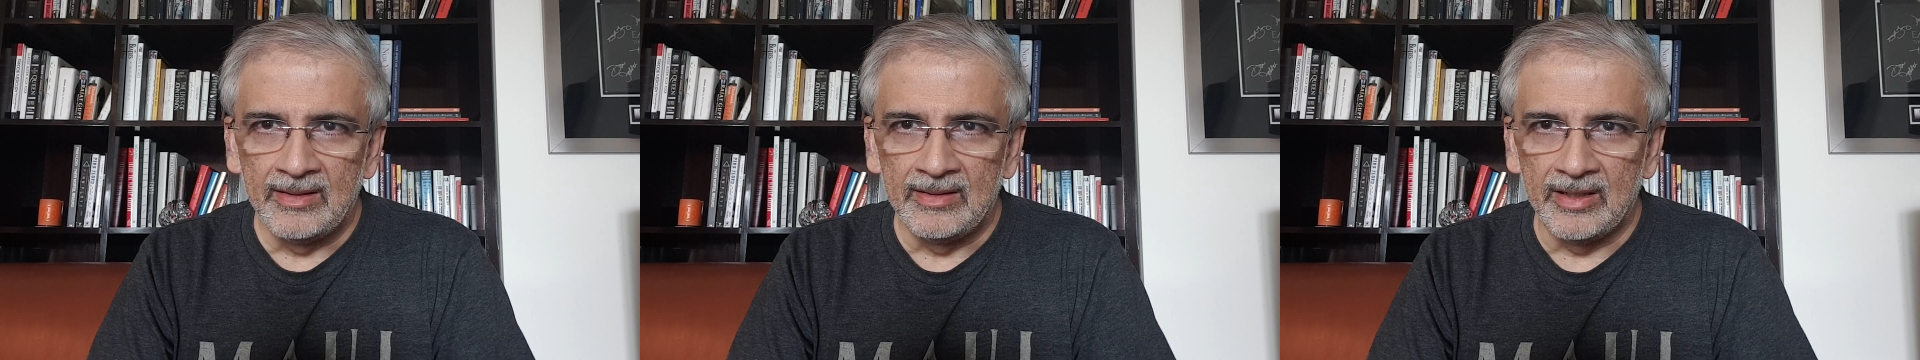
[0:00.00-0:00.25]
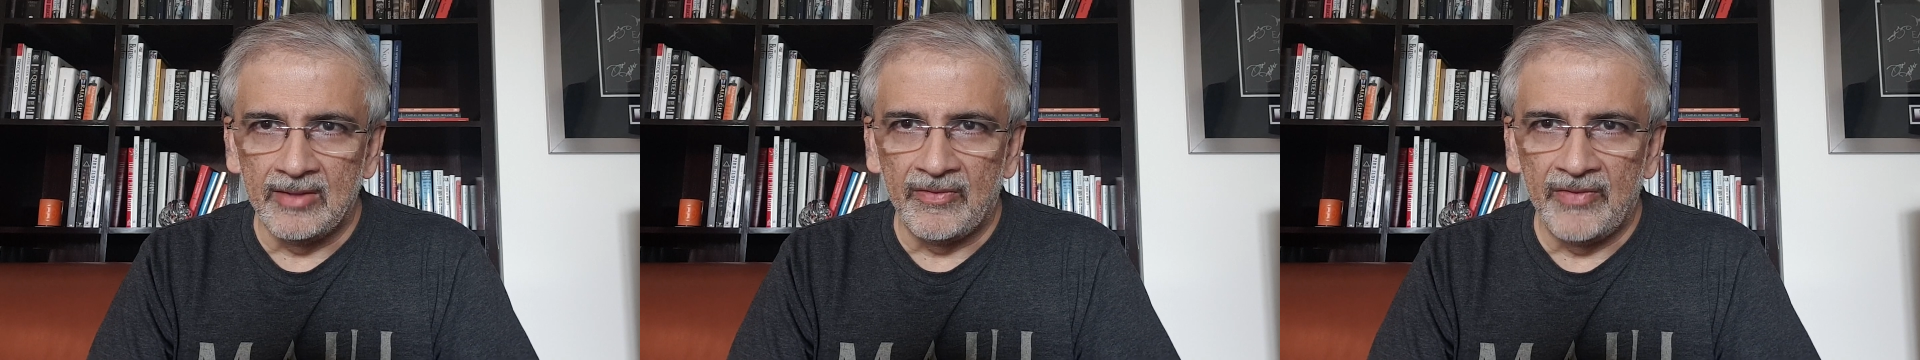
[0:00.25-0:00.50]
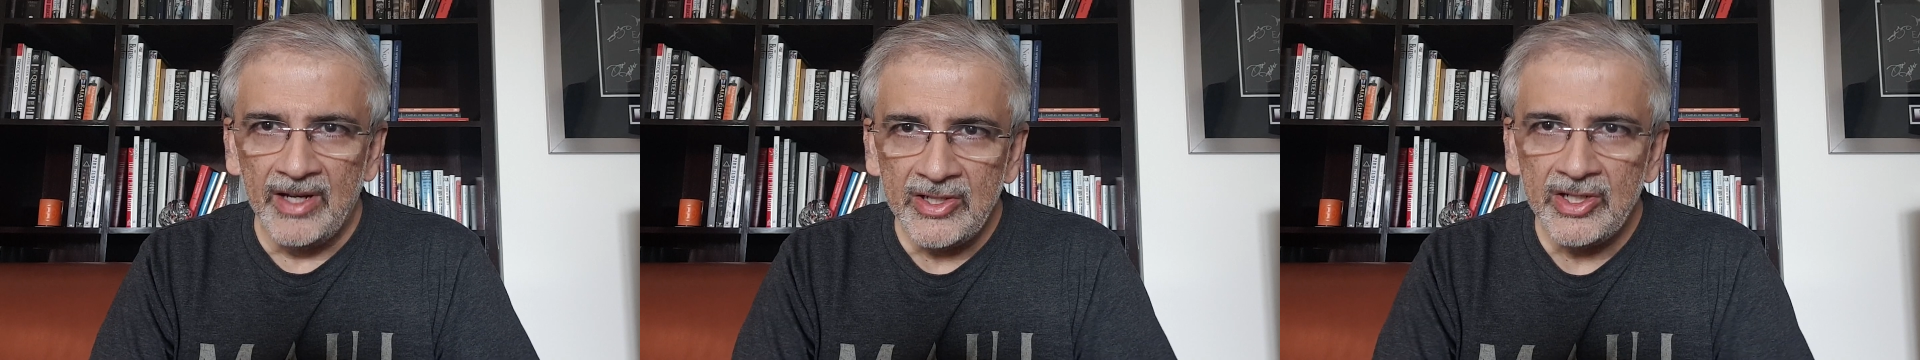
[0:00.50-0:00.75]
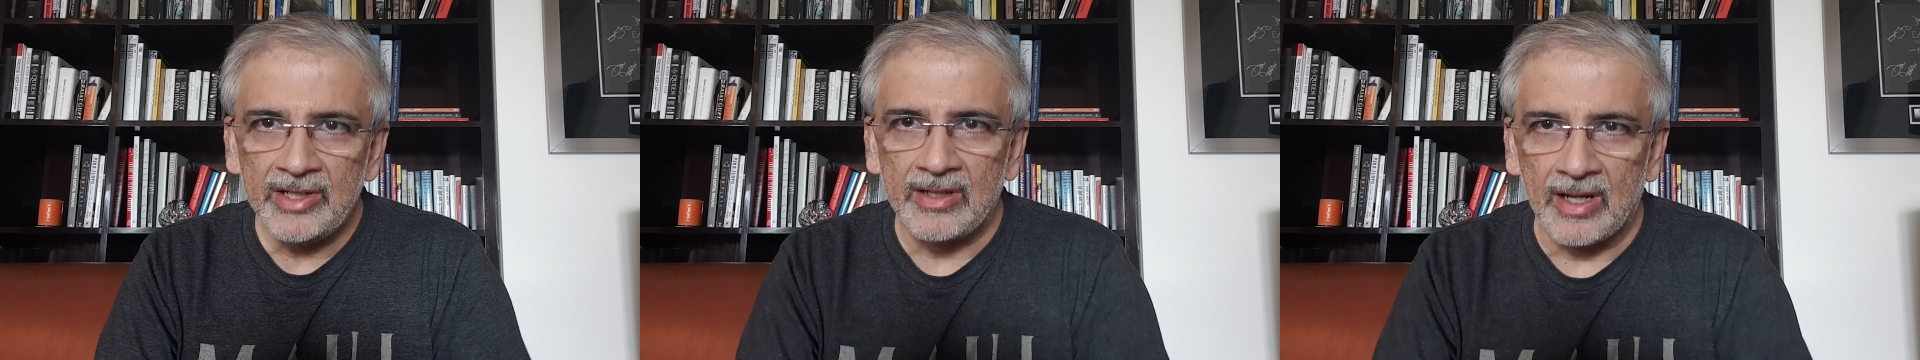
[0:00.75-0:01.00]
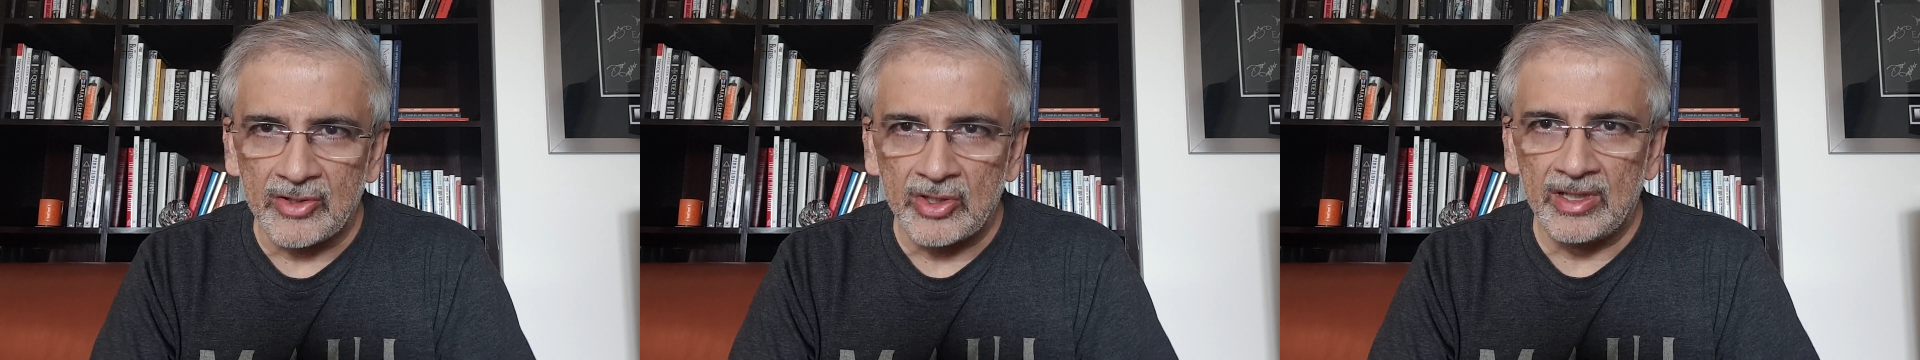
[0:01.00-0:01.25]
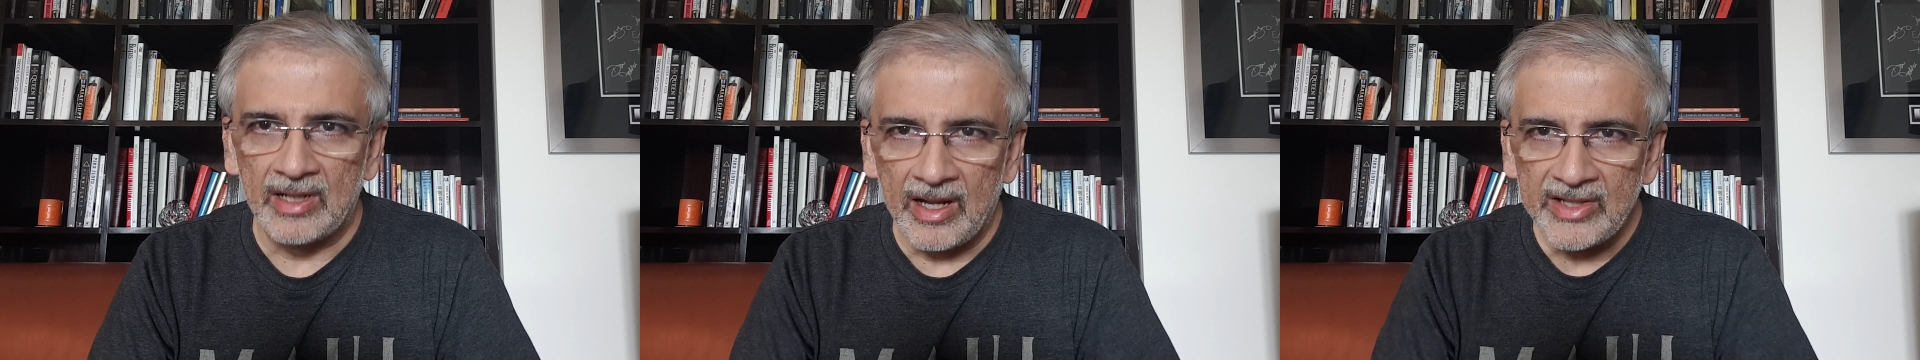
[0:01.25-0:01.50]
the finishing touch,
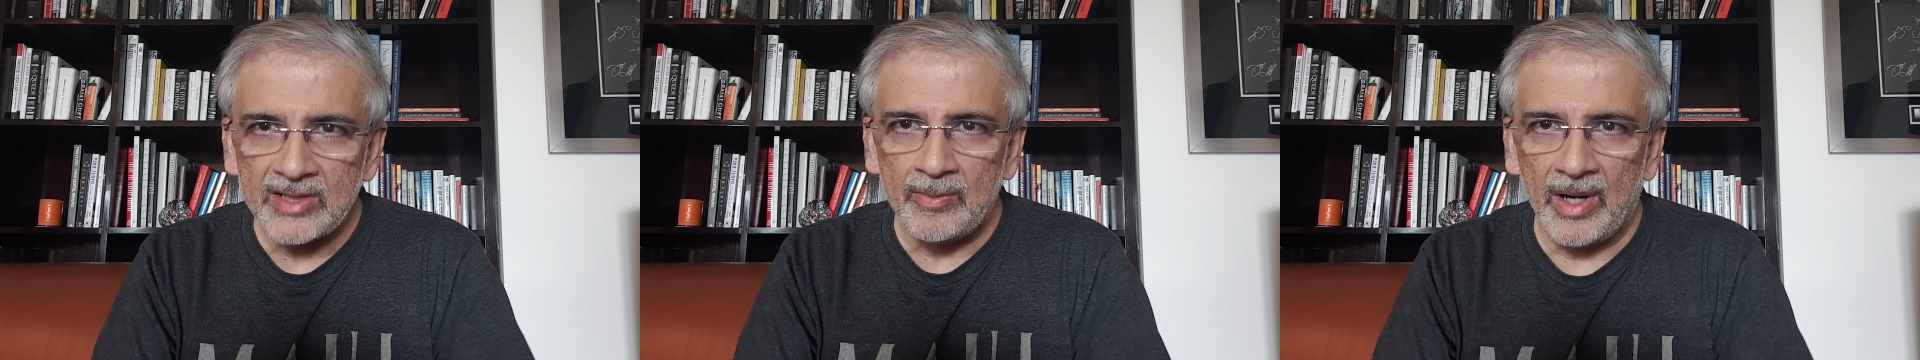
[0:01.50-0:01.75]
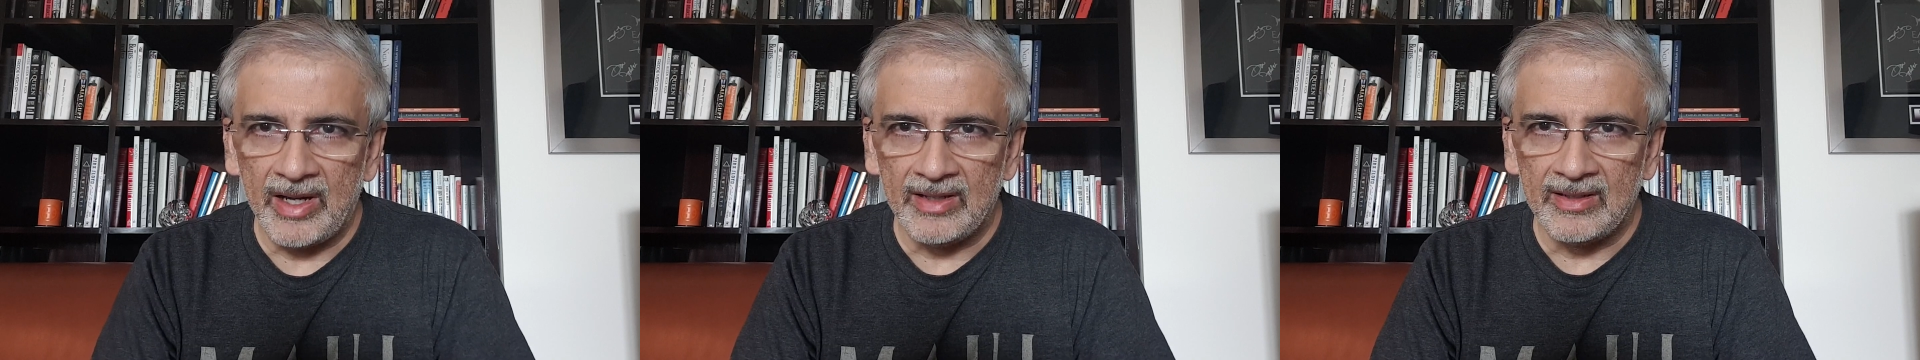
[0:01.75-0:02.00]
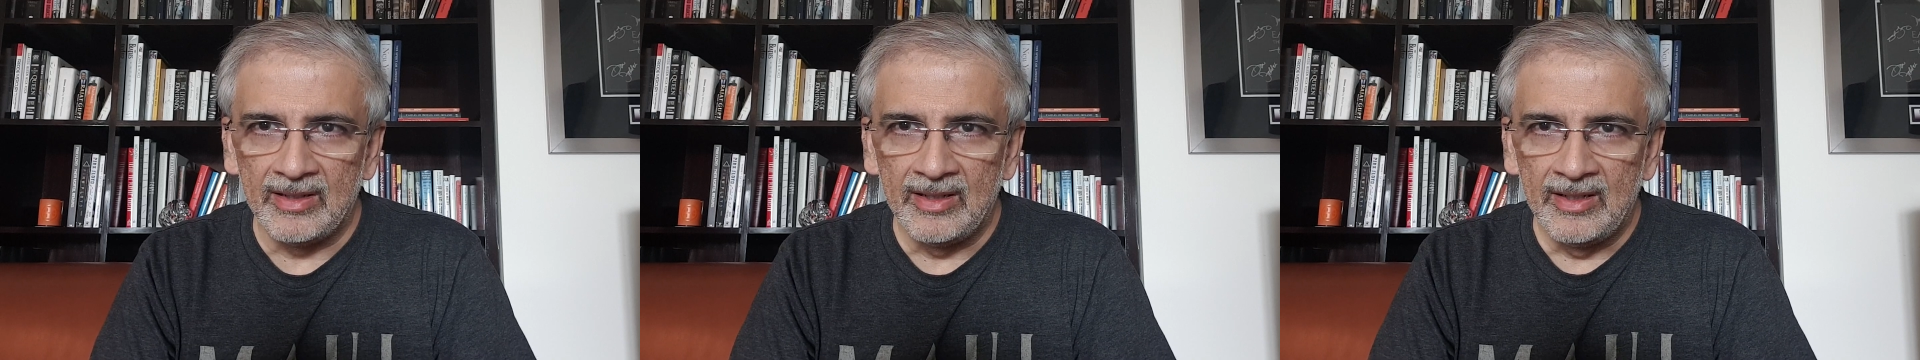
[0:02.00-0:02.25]
the last mile